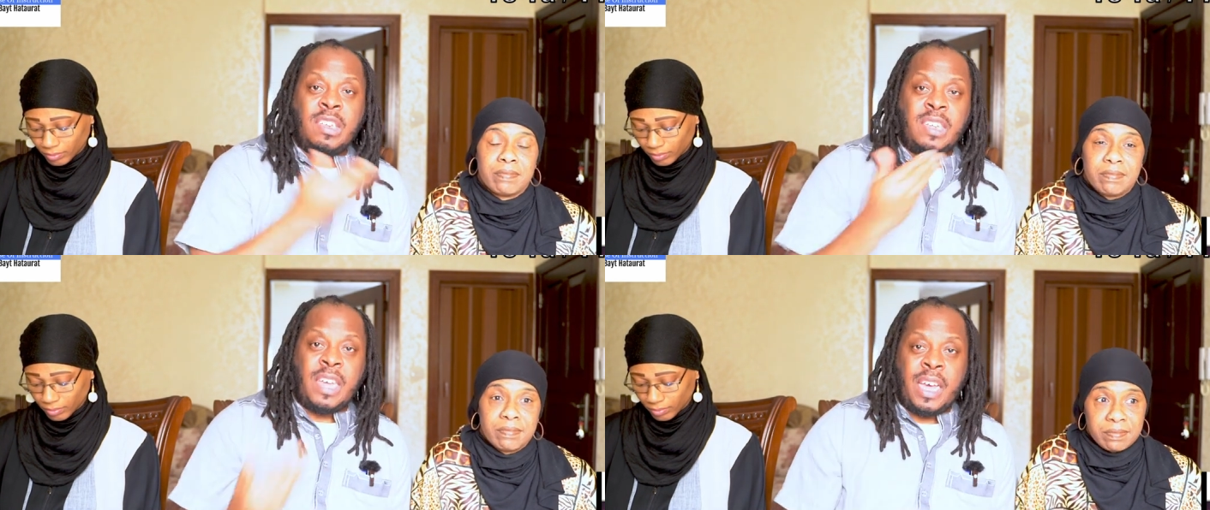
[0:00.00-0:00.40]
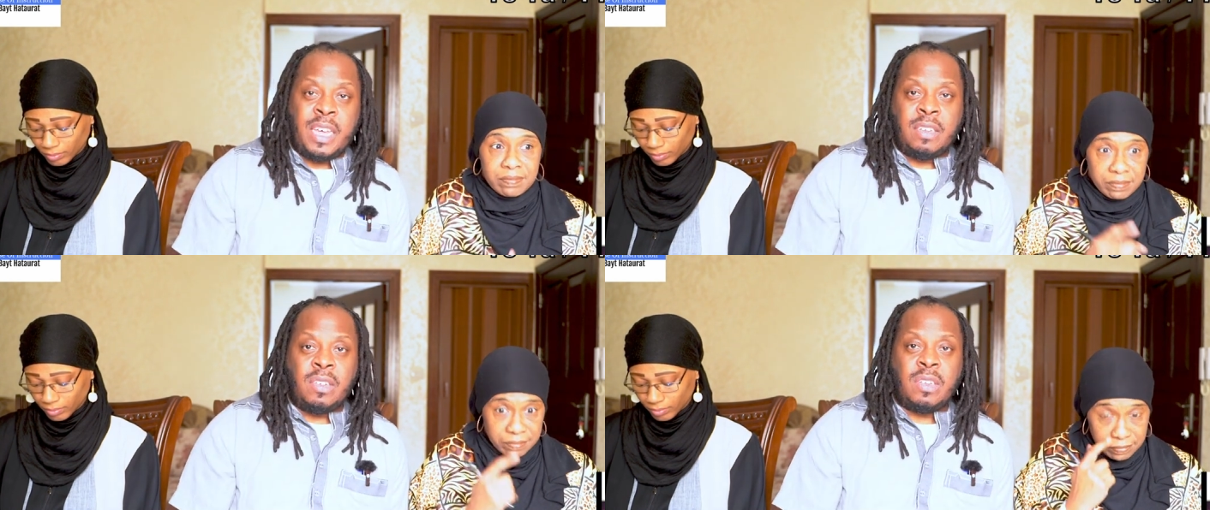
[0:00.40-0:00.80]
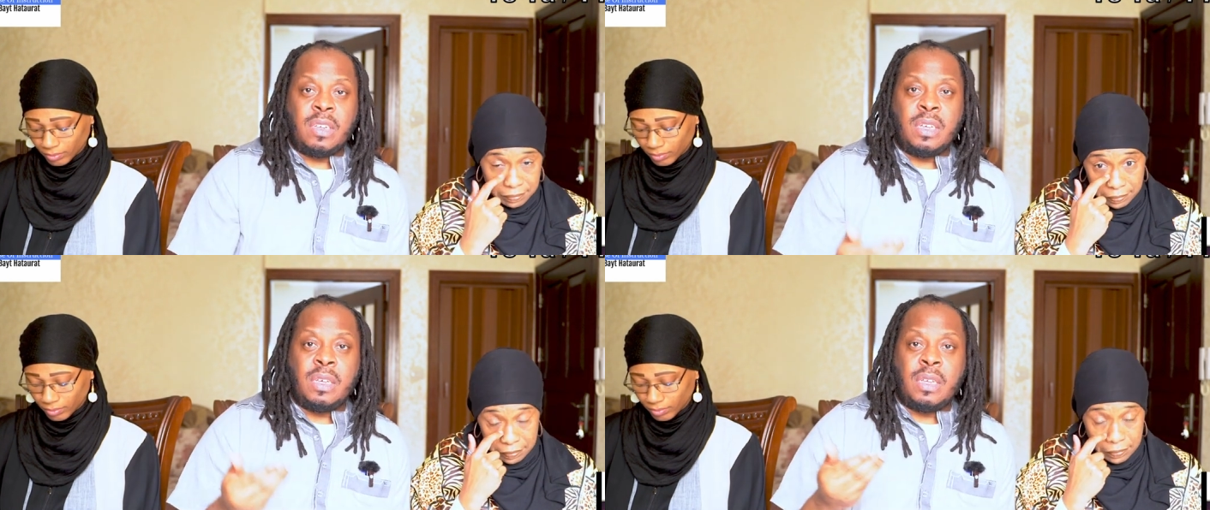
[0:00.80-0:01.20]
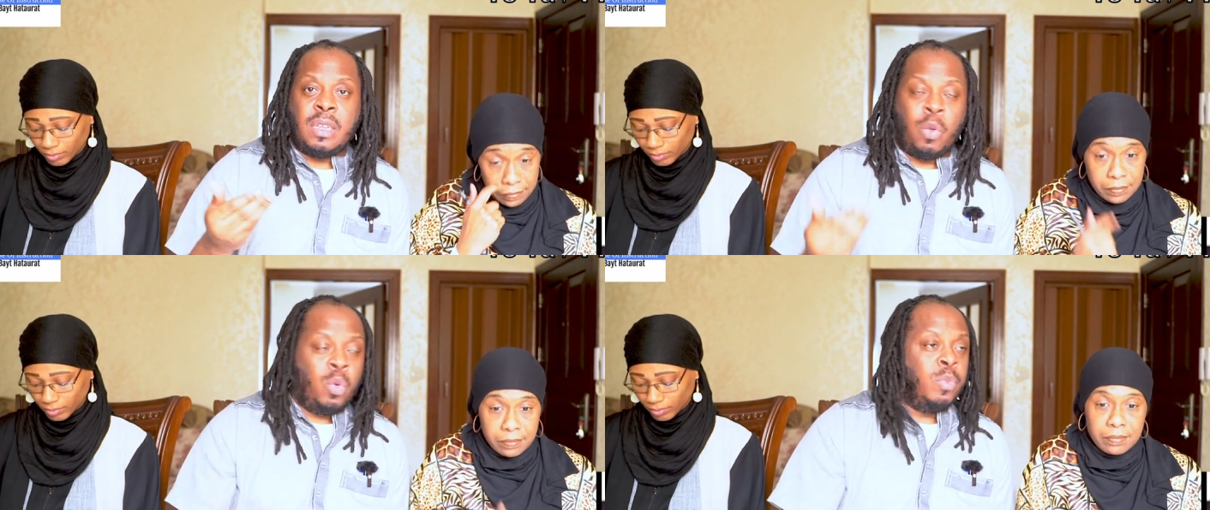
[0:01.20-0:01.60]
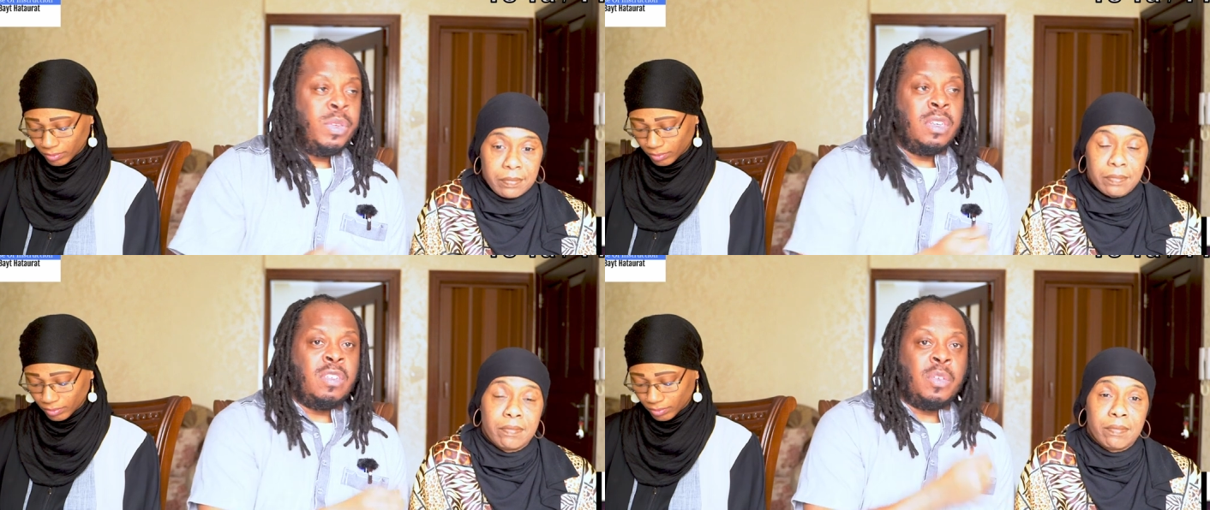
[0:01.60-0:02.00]
Speaker 1: says a
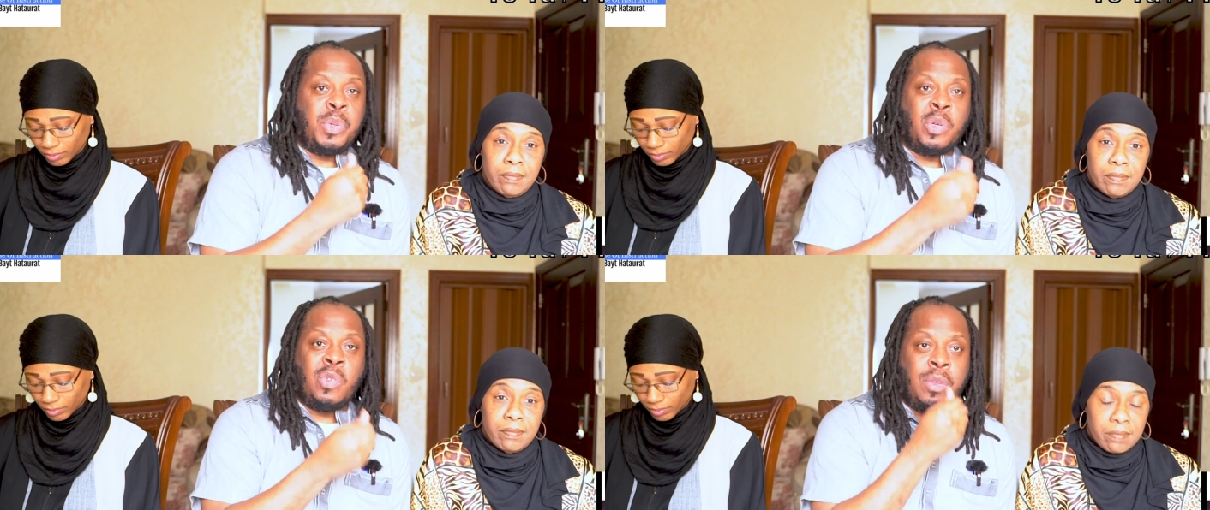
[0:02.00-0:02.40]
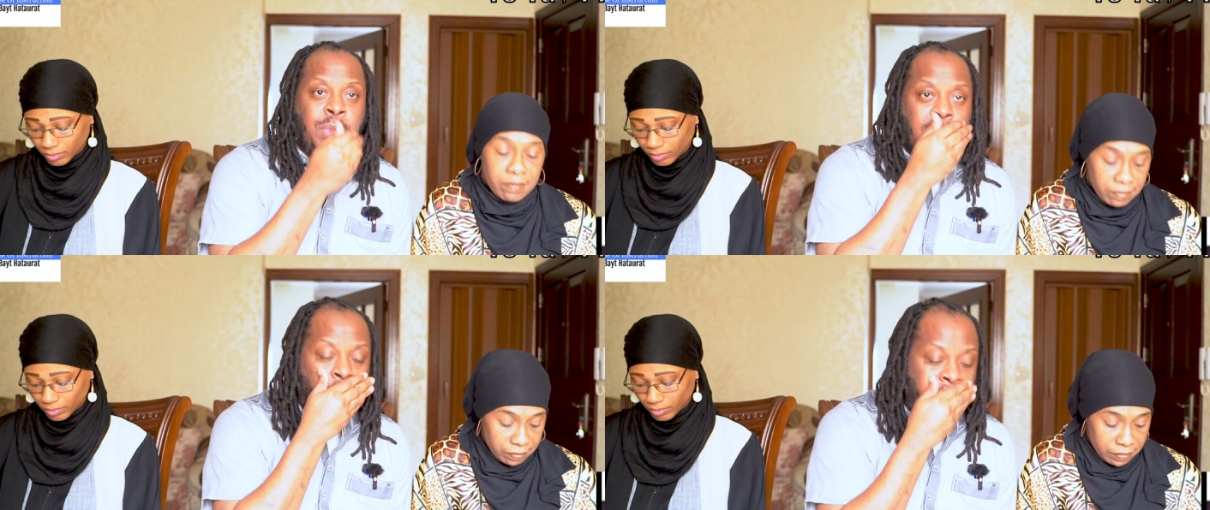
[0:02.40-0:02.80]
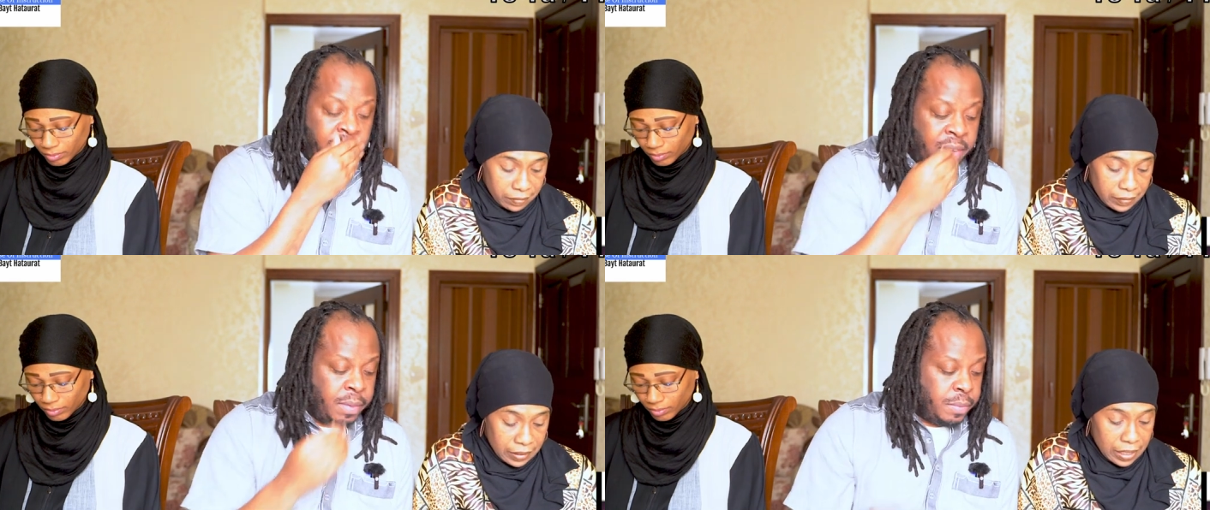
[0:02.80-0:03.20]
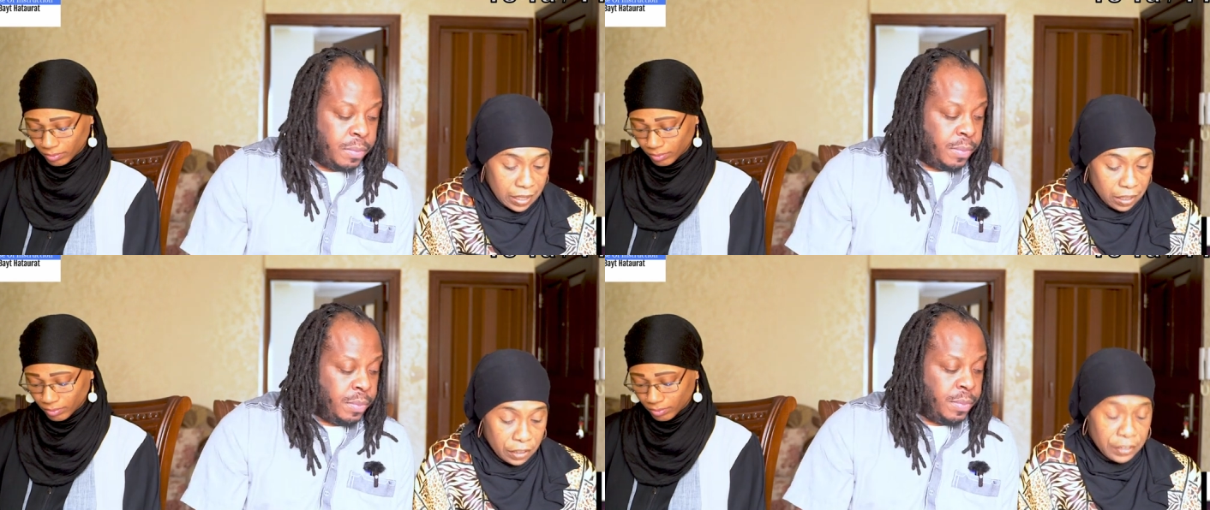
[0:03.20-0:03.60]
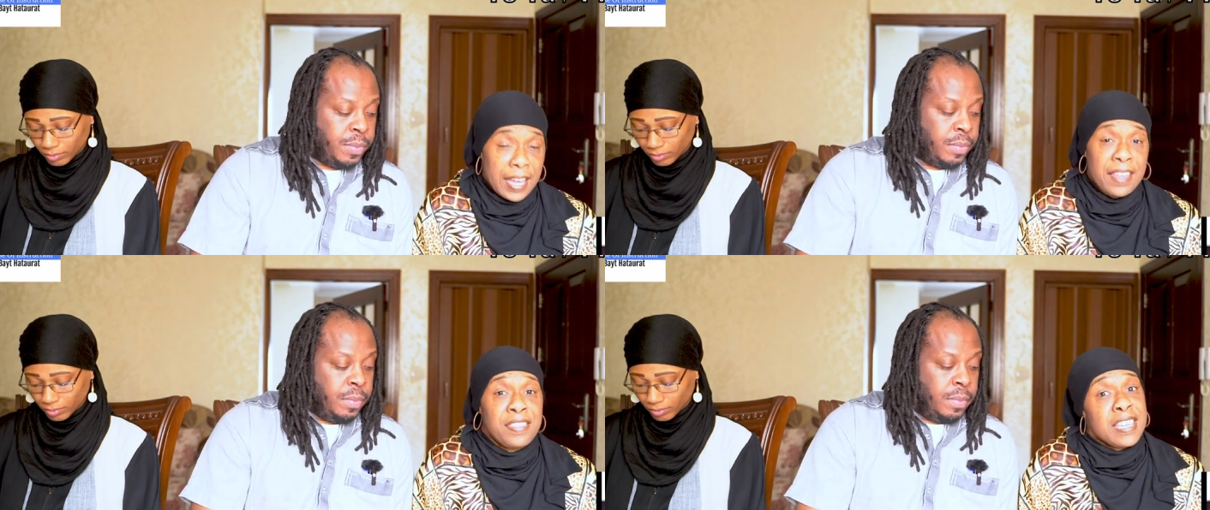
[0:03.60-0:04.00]
woman is supposed to be
Speaker 2: wearing.
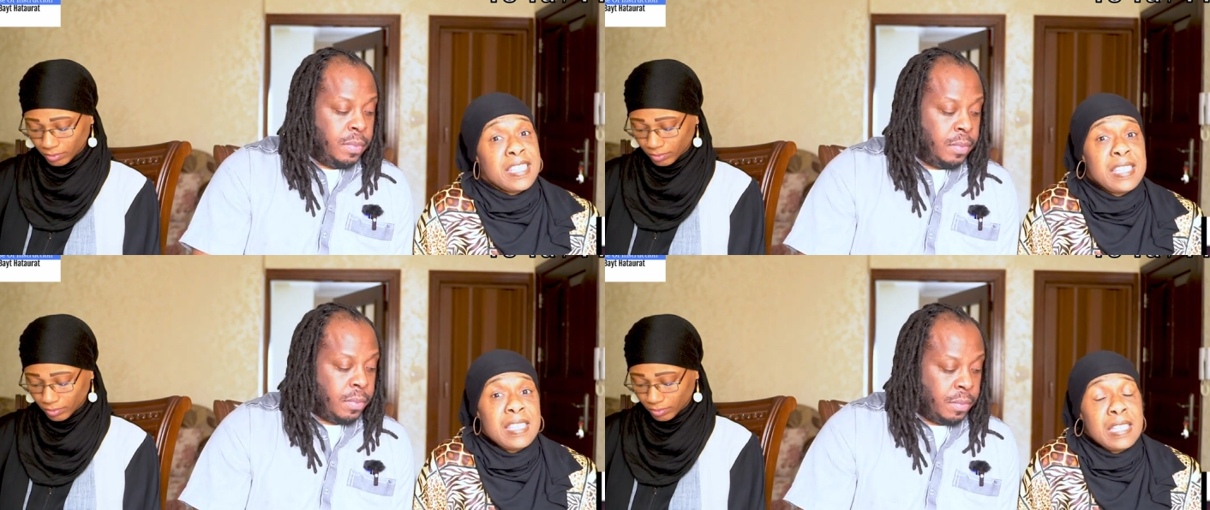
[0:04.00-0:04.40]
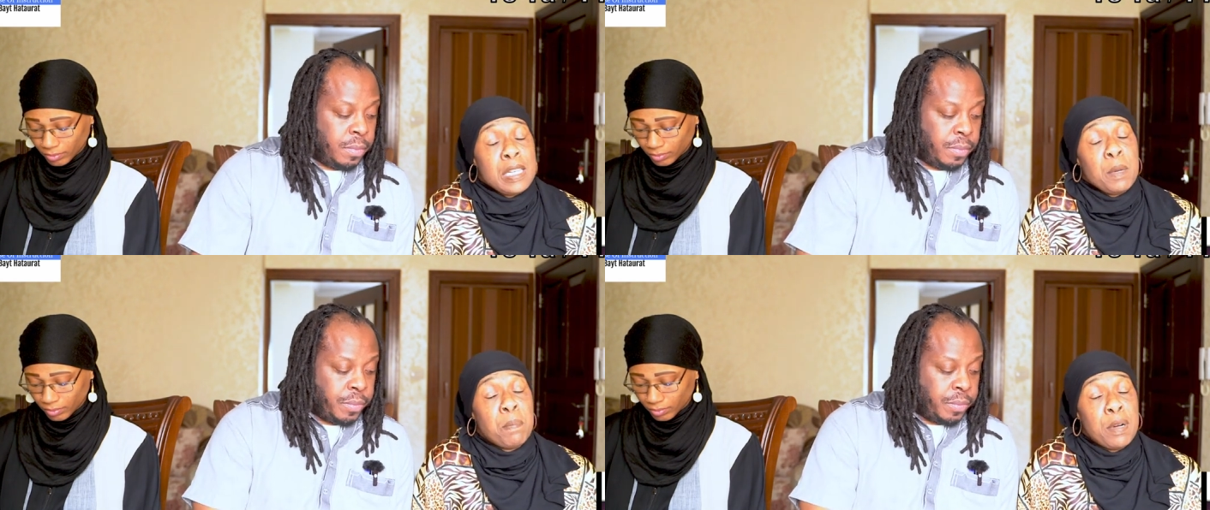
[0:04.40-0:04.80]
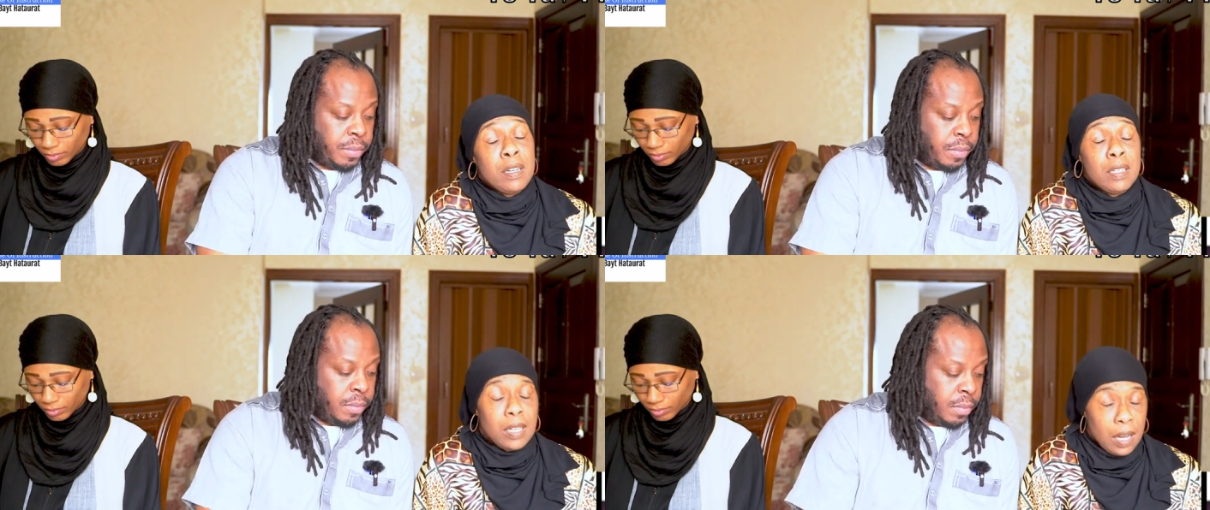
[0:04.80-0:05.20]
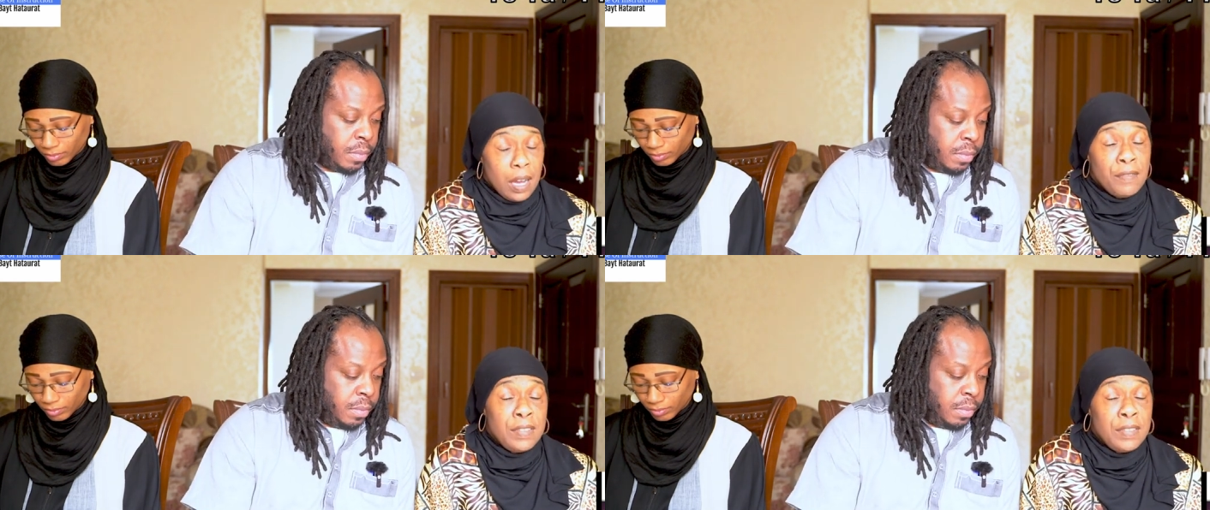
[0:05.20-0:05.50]
Okay, this is in the book of